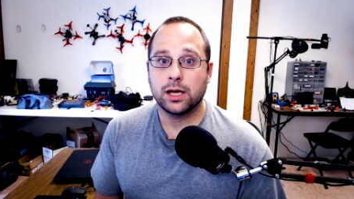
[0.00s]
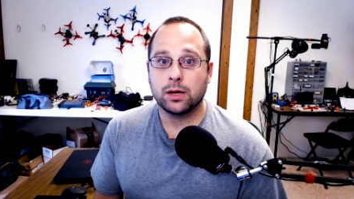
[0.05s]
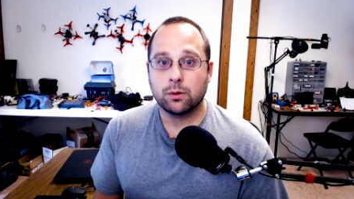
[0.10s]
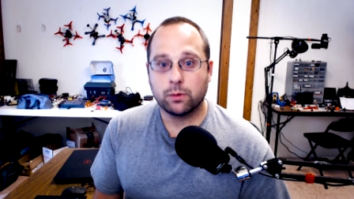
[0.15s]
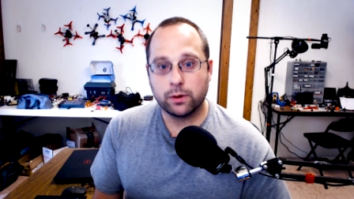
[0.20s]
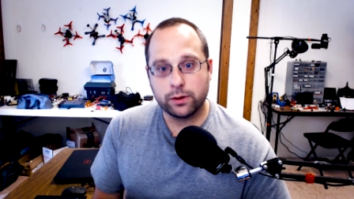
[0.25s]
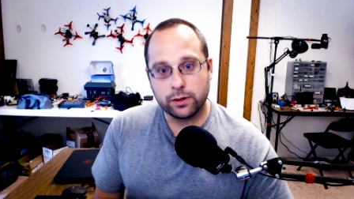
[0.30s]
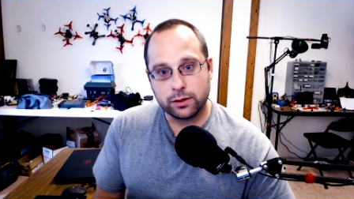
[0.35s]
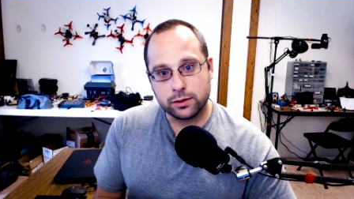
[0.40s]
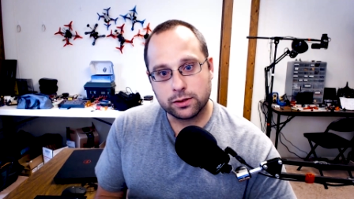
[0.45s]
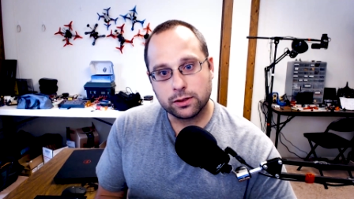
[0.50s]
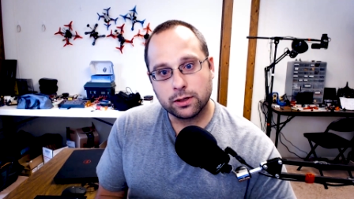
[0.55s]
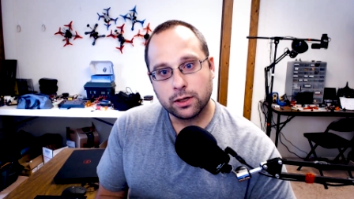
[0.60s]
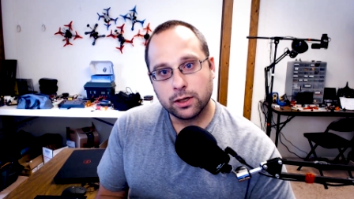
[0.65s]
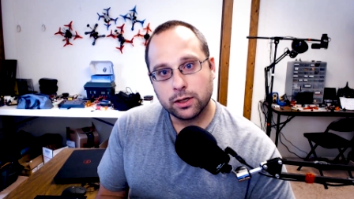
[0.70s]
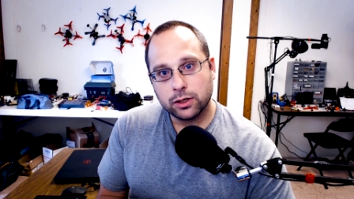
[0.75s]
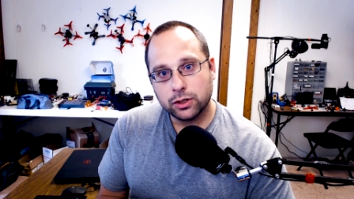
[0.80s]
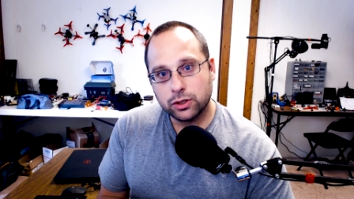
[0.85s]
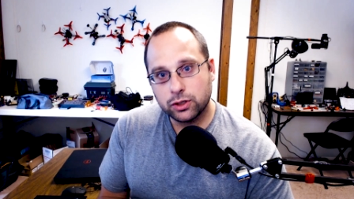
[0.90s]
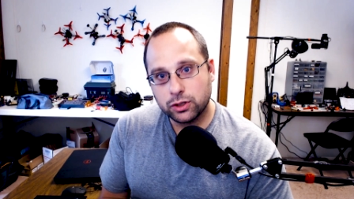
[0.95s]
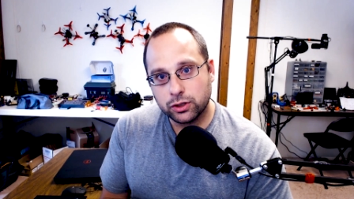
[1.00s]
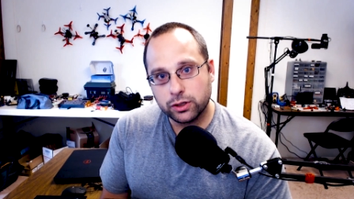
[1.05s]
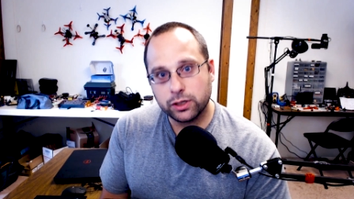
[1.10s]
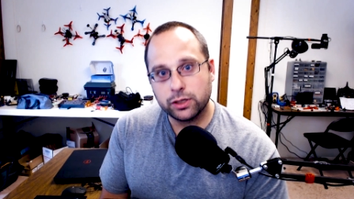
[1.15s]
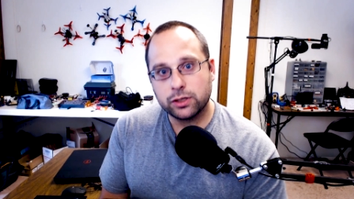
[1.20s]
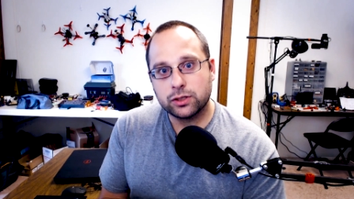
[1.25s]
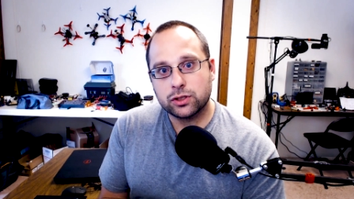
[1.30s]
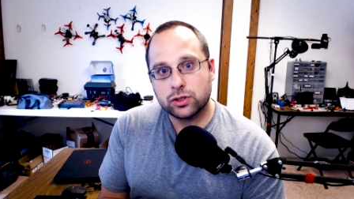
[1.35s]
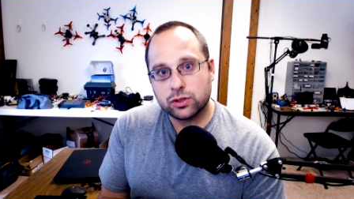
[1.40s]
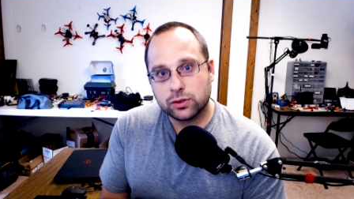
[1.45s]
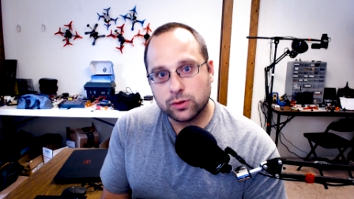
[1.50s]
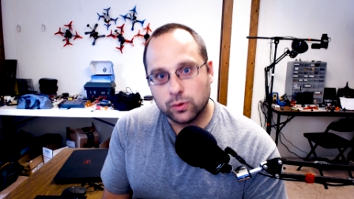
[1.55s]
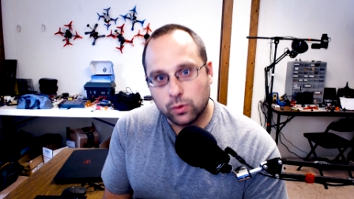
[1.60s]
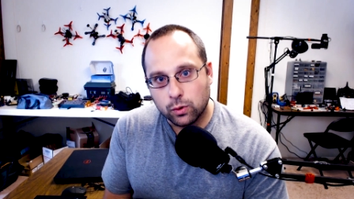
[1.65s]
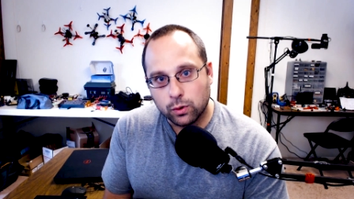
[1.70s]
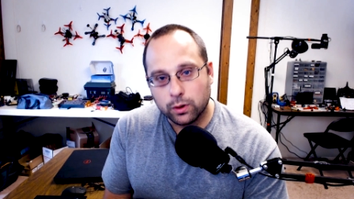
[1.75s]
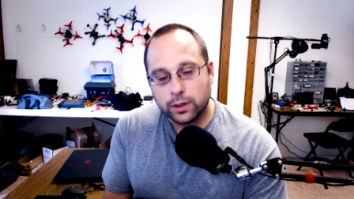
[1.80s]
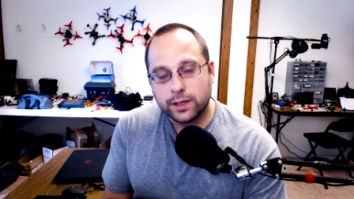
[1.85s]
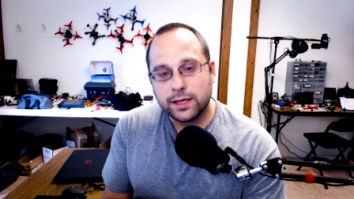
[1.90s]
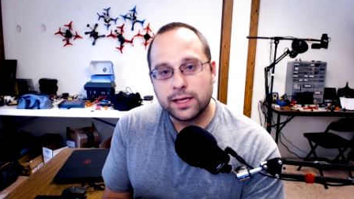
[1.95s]
where there's good
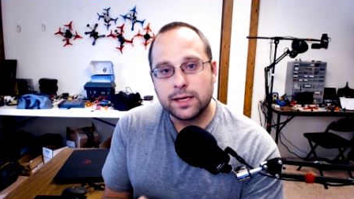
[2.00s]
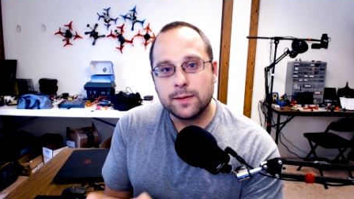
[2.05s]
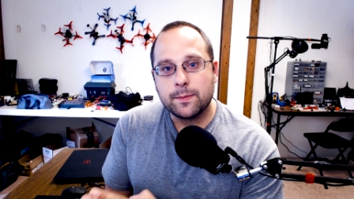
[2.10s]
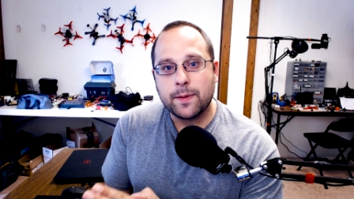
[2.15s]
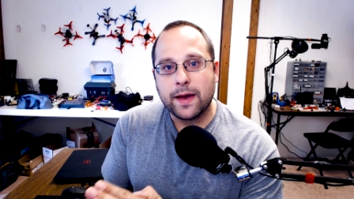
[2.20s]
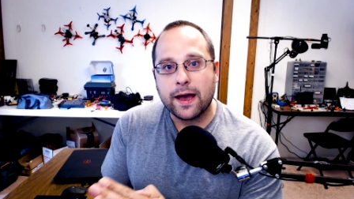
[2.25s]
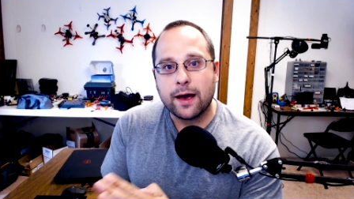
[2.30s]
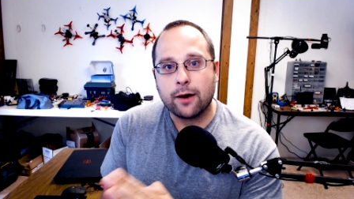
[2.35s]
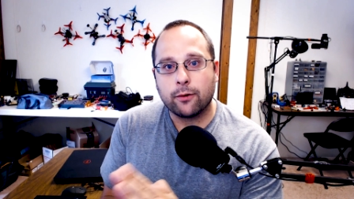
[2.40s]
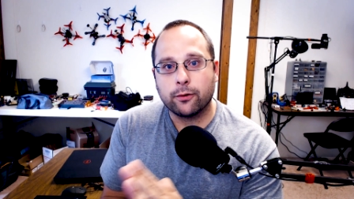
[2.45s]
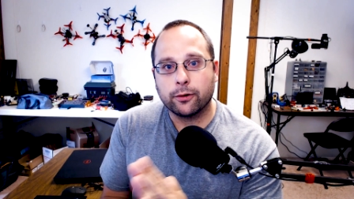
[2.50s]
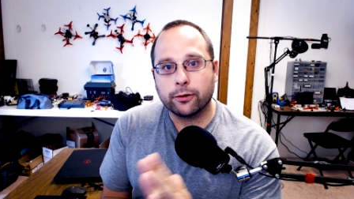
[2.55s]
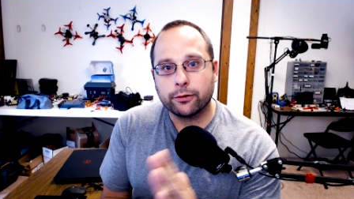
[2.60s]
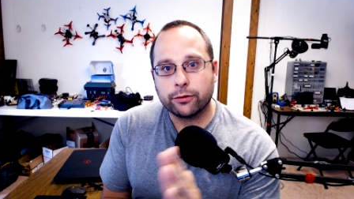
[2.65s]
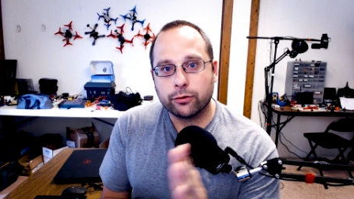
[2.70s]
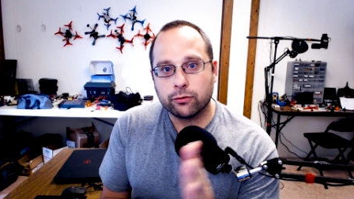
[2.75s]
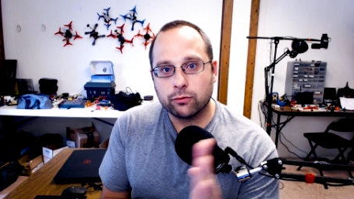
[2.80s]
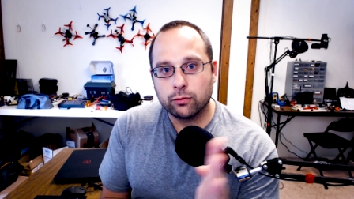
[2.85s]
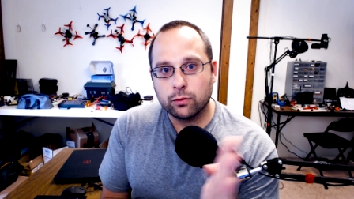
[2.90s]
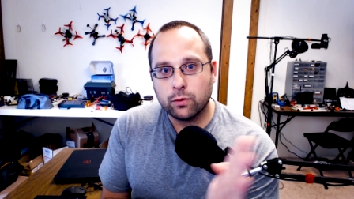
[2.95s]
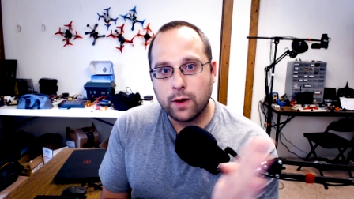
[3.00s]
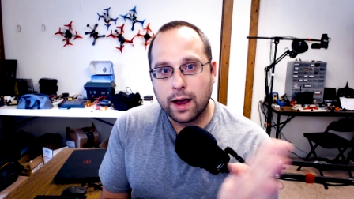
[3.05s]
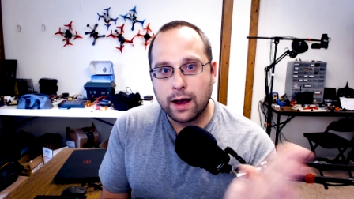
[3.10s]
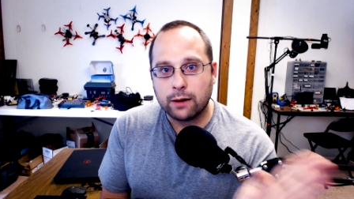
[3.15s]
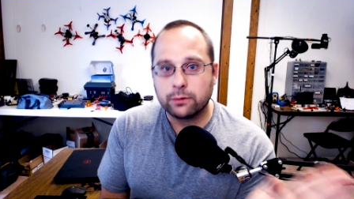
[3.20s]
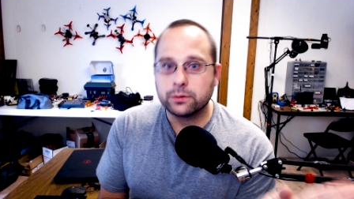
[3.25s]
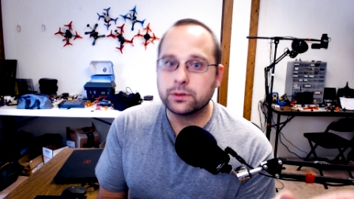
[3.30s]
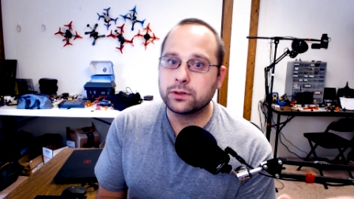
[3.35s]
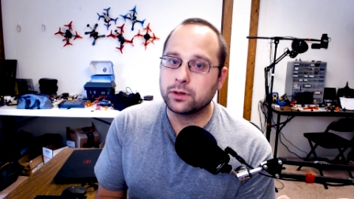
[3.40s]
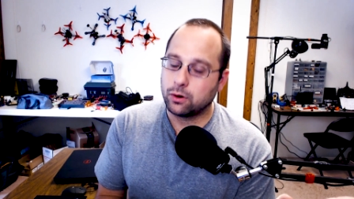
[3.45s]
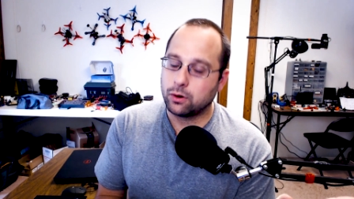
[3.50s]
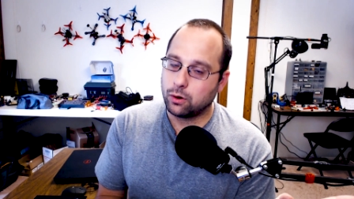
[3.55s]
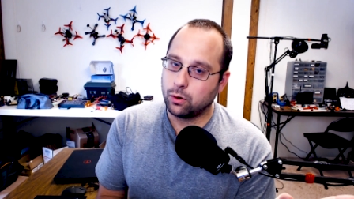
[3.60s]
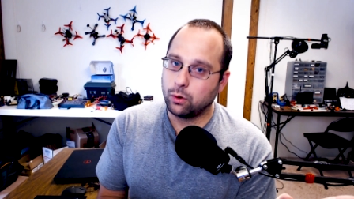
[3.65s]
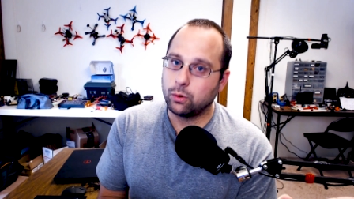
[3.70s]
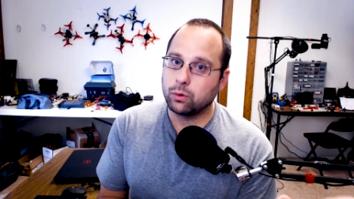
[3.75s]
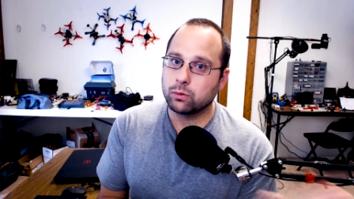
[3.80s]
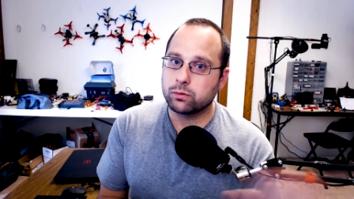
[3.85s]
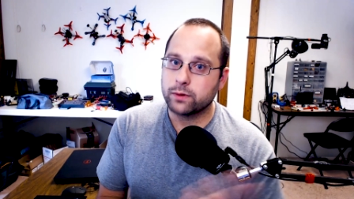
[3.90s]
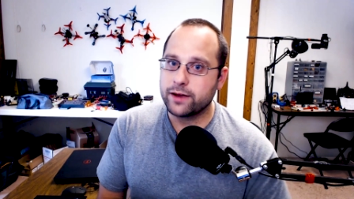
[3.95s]
torquey power throughout the
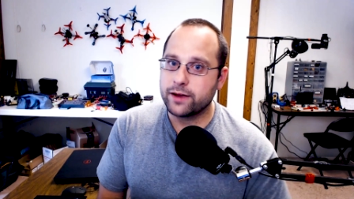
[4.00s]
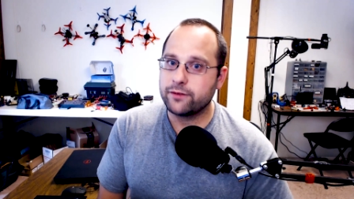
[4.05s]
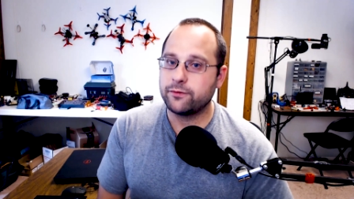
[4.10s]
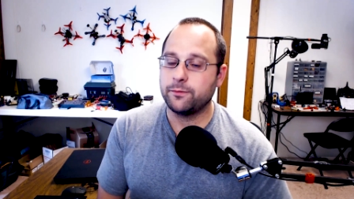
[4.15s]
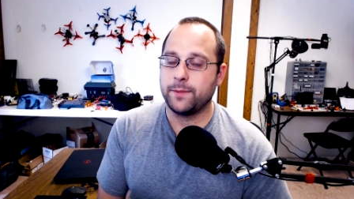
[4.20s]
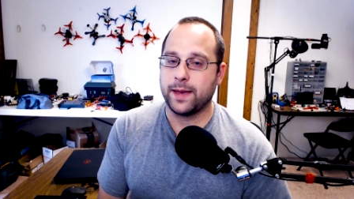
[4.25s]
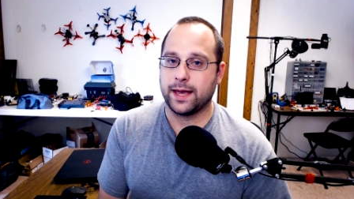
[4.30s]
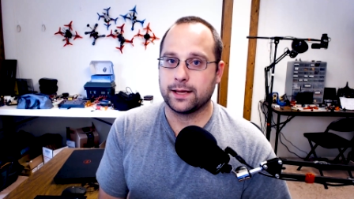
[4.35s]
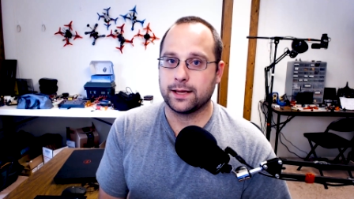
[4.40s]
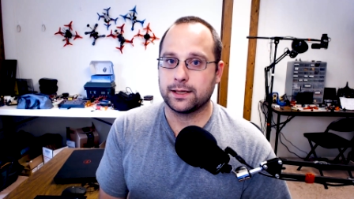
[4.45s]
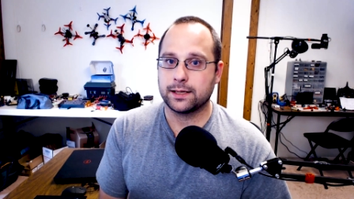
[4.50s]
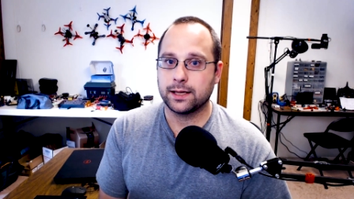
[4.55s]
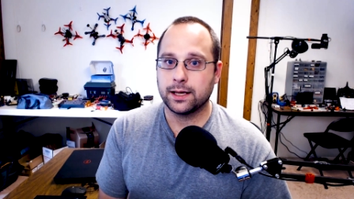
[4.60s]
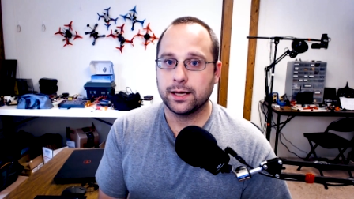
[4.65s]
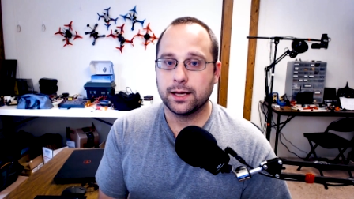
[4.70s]
whole rev band,